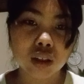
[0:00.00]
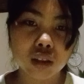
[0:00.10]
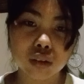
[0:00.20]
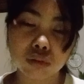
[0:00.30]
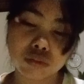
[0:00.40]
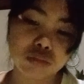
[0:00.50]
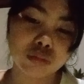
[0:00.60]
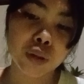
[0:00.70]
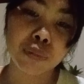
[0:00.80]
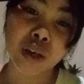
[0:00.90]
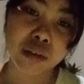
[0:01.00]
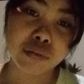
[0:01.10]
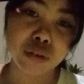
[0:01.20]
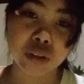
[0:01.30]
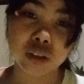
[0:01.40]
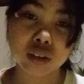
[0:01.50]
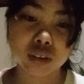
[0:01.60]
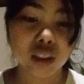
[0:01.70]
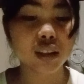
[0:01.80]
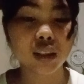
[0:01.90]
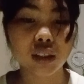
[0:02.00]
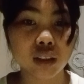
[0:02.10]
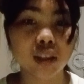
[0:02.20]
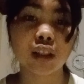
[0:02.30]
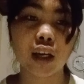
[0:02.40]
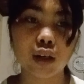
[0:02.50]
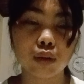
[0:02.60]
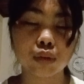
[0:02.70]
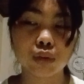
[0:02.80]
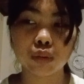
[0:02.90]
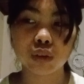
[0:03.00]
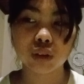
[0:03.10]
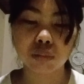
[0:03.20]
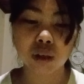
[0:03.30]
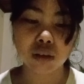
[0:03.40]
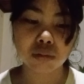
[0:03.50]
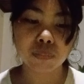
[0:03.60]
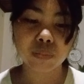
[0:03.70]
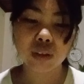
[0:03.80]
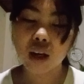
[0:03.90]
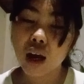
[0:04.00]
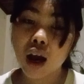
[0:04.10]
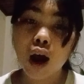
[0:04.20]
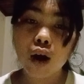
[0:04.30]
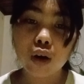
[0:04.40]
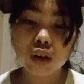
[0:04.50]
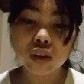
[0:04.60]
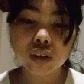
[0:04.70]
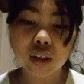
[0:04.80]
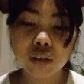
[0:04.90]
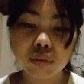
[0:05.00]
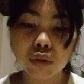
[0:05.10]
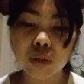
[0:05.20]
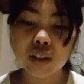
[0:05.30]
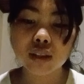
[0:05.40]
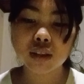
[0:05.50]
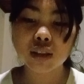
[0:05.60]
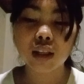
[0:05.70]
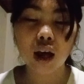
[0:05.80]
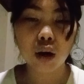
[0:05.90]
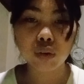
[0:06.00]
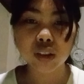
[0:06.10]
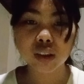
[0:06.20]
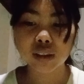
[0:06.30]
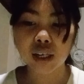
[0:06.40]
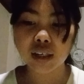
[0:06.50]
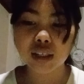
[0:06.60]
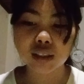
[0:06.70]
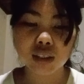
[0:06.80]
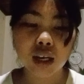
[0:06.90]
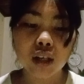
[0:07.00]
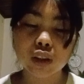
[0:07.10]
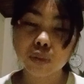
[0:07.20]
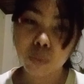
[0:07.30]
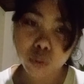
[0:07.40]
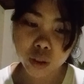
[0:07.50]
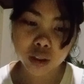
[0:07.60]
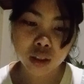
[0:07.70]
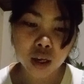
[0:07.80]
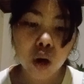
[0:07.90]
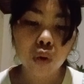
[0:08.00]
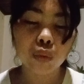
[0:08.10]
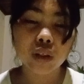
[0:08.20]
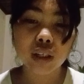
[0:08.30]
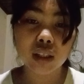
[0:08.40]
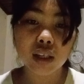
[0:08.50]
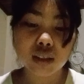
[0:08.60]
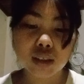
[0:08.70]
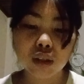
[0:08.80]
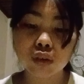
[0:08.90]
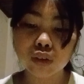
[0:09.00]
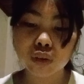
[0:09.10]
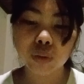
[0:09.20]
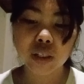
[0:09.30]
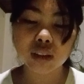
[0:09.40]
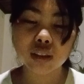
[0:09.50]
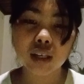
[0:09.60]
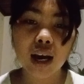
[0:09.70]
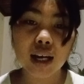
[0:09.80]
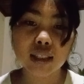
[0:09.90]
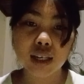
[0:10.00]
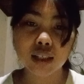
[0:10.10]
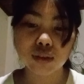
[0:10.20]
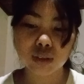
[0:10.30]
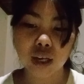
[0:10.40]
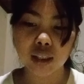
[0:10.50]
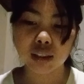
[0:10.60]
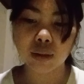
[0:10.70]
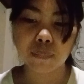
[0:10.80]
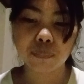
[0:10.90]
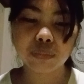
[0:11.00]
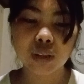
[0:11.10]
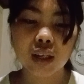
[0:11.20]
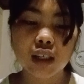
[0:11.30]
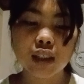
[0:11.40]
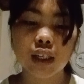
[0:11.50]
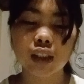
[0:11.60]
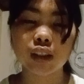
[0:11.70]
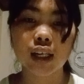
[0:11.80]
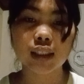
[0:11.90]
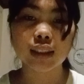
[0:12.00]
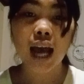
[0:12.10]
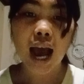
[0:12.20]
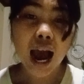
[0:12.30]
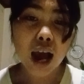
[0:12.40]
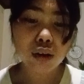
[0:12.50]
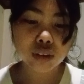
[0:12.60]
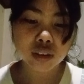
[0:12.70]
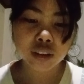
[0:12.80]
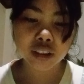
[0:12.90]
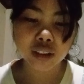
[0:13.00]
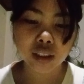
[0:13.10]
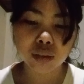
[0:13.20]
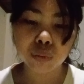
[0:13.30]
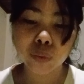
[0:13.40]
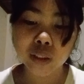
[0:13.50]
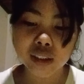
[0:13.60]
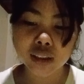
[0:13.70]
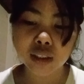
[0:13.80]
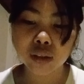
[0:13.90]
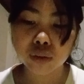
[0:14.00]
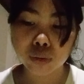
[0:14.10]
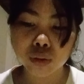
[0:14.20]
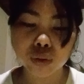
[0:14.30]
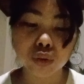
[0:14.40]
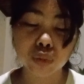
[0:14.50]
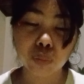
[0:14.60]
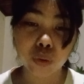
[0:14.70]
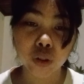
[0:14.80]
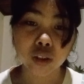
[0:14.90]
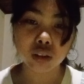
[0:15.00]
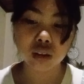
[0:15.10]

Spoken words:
So, the behavior, that's it, the psychosocial behavior. Culture influences the language that is spoken within its constraints as a society, such as how certain words are used to support